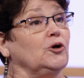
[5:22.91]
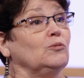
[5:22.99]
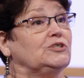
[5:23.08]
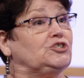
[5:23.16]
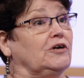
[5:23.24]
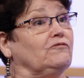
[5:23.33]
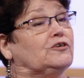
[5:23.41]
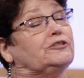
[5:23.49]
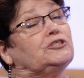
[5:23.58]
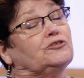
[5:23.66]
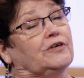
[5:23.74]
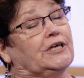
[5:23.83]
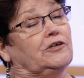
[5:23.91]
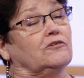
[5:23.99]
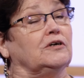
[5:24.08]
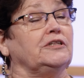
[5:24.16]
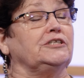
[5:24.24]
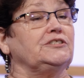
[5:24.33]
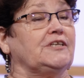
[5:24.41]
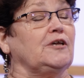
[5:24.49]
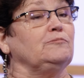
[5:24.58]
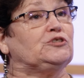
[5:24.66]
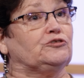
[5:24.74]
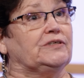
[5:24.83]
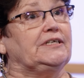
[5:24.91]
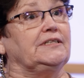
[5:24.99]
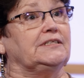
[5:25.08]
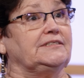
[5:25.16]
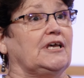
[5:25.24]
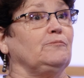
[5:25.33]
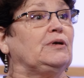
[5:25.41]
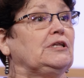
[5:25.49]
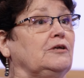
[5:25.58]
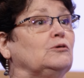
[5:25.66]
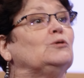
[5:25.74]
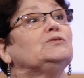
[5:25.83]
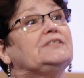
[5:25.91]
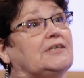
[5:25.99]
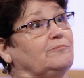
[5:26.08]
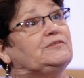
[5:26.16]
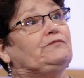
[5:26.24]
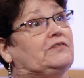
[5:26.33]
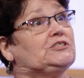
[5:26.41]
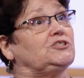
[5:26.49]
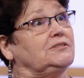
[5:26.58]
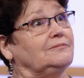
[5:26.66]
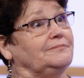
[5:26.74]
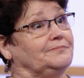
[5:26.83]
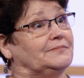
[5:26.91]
whichever is greater on the same street in the same political subdivision.